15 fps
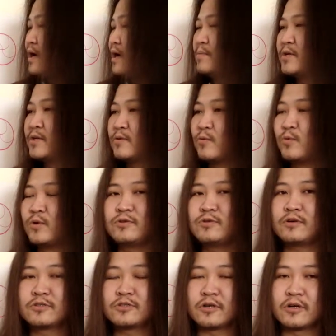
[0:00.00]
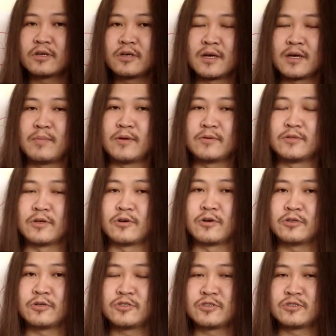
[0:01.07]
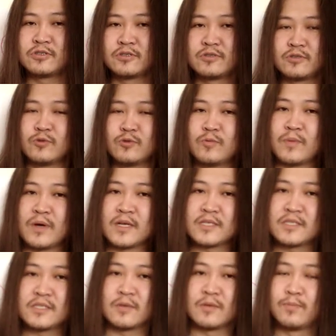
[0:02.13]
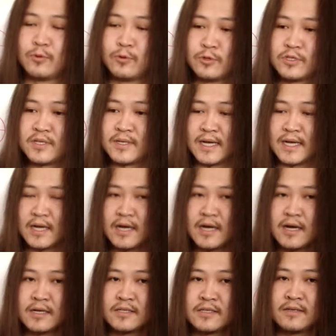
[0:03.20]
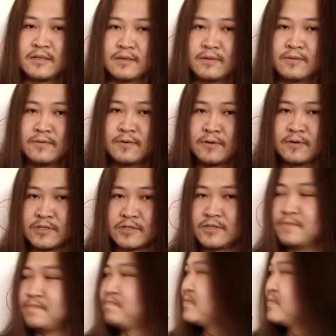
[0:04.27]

I mean, when you are talking about the consciousness, you must put heart first,